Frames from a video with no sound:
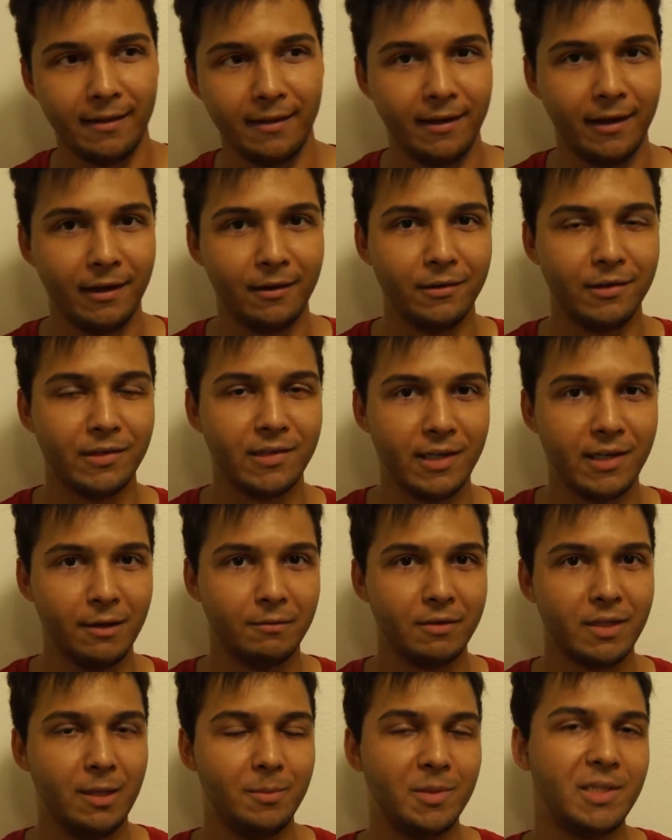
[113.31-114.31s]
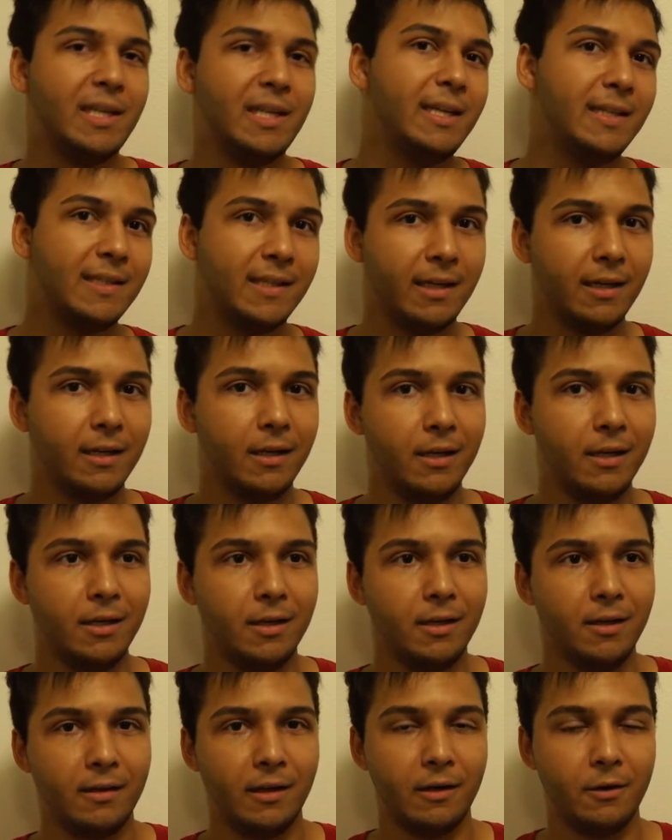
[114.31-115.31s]
Thank goodness Eves keeps teasing
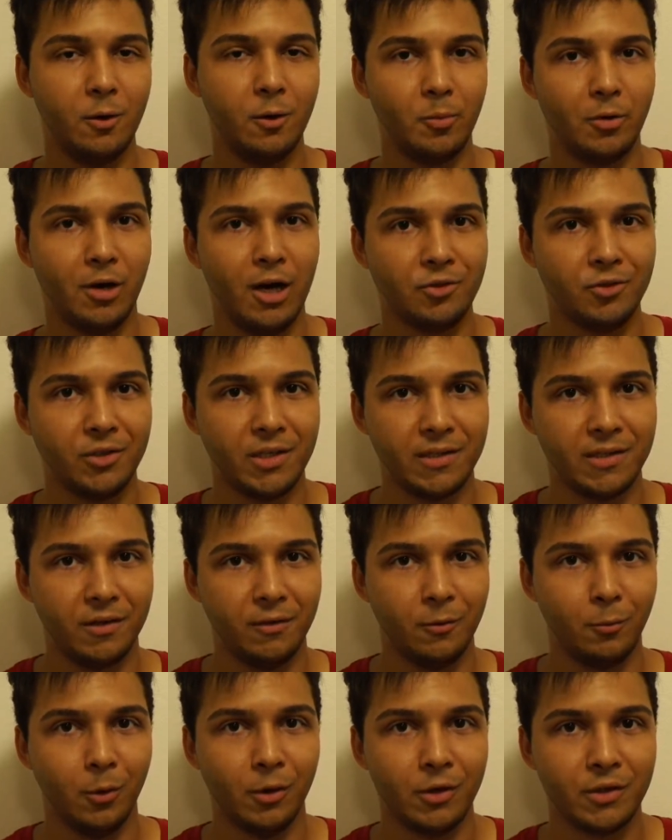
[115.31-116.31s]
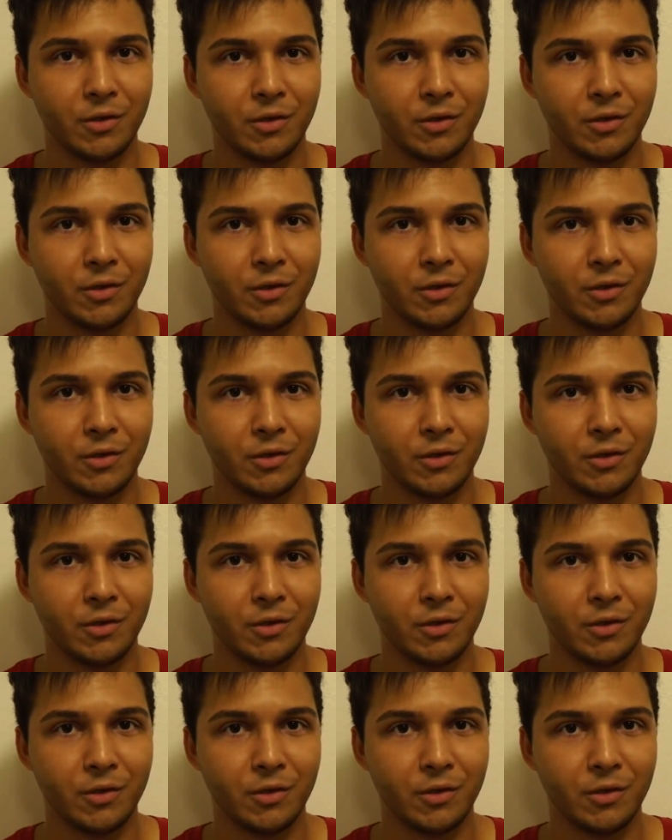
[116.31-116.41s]
that a new project is in the works